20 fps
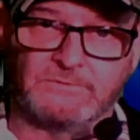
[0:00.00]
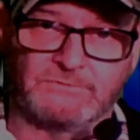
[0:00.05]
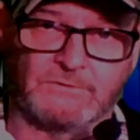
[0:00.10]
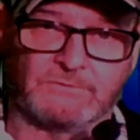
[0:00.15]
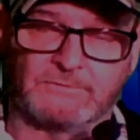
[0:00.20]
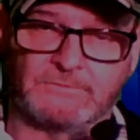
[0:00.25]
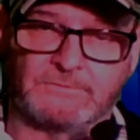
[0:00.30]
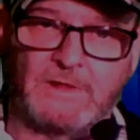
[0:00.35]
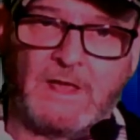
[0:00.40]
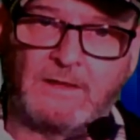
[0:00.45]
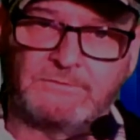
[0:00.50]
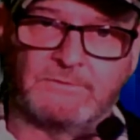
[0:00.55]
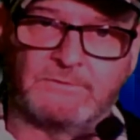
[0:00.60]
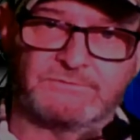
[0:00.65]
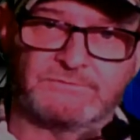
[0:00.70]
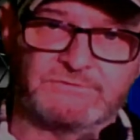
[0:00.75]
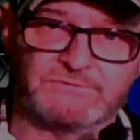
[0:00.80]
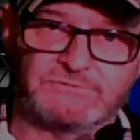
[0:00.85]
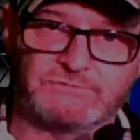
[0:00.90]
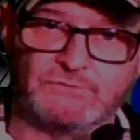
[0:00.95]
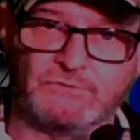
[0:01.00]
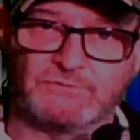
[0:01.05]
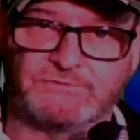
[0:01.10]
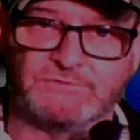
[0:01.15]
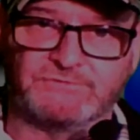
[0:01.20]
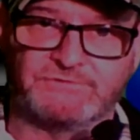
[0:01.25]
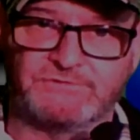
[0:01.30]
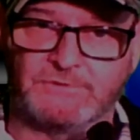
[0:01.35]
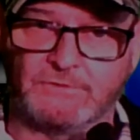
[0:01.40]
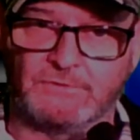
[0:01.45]
So they're not used as tools
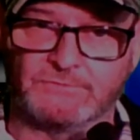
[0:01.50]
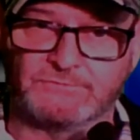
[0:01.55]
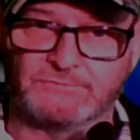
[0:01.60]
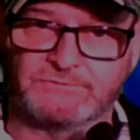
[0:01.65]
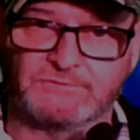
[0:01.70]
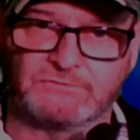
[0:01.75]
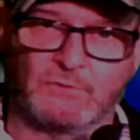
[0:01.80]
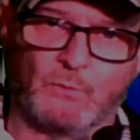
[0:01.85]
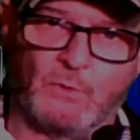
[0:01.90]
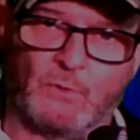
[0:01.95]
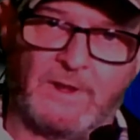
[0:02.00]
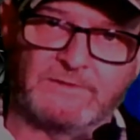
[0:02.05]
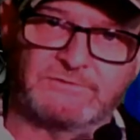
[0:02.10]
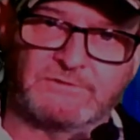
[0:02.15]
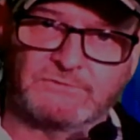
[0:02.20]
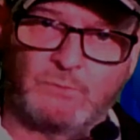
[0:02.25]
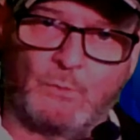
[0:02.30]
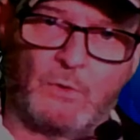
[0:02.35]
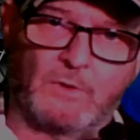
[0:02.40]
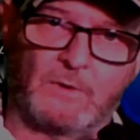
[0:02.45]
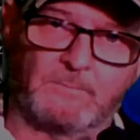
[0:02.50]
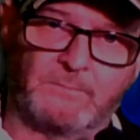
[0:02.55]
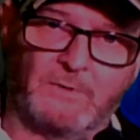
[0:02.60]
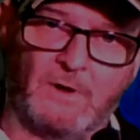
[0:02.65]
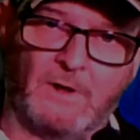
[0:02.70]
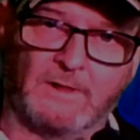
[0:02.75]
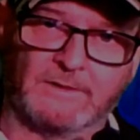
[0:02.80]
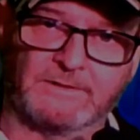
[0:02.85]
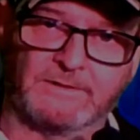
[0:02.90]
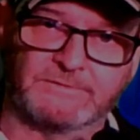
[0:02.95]
and shields to wage this war
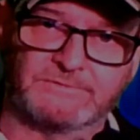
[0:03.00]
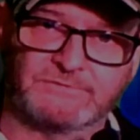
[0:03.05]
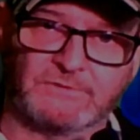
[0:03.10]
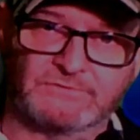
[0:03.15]
upon us.